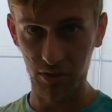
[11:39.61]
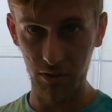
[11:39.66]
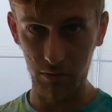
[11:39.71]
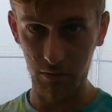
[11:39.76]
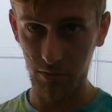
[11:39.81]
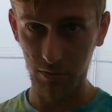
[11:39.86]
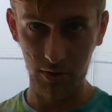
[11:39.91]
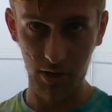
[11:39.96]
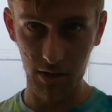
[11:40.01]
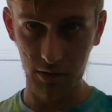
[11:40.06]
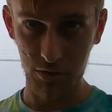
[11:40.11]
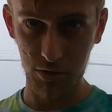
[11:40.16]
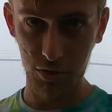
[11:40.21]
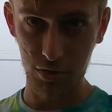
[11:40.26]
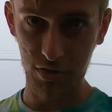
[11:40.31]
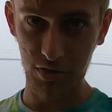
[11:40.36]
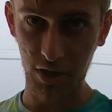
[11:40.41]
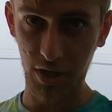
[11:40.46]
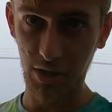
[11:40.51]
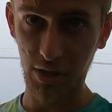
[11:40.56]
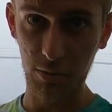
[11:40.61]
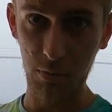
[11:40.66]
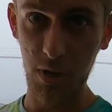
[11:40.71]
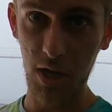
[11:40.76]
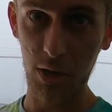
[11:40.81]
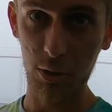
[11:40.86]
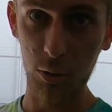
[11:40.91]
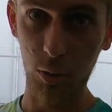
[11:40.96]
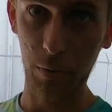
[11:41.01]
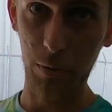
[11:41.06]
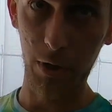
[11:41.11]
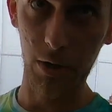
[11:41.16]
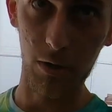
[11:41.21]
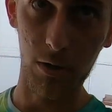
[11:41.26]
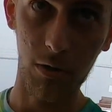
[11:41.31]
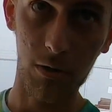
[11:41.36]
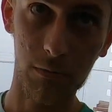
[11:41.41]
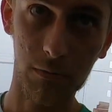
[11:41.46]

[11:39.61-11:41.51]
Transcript: it. Then it's just like the manual pedal.